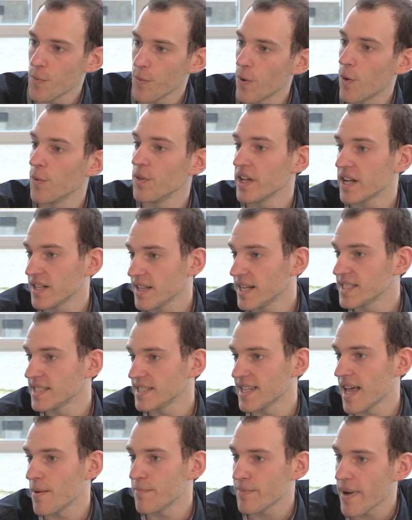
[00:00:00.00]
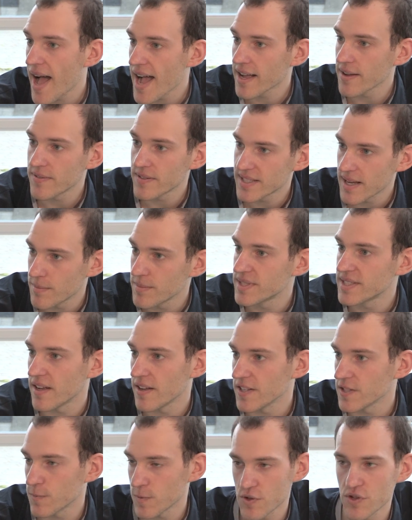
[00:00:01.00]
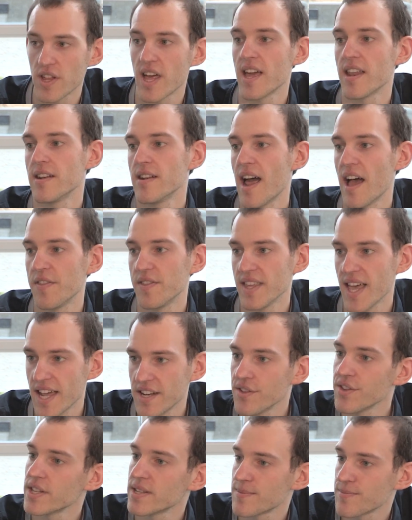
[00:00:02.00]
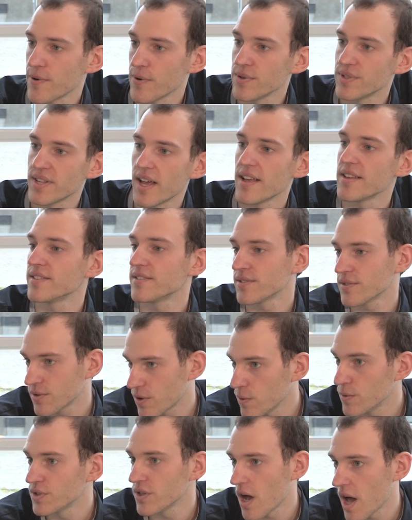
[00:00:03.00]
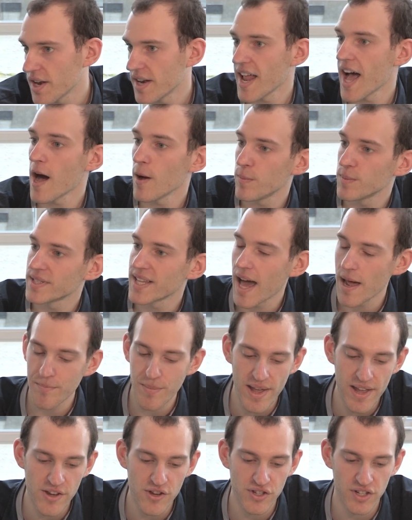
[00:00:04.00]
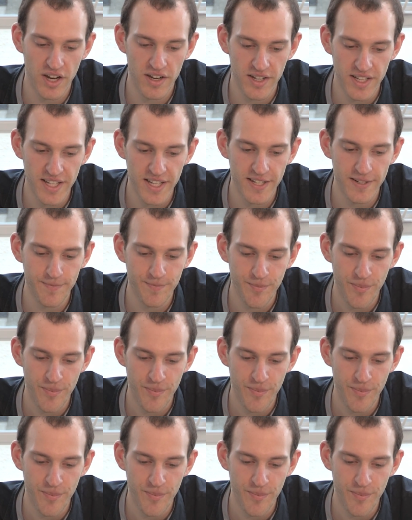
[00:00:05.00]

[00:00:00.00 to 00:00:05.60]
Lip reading: we're only collecting that bag of stem cells, which then at the end of this process goes on and helps that patient in need.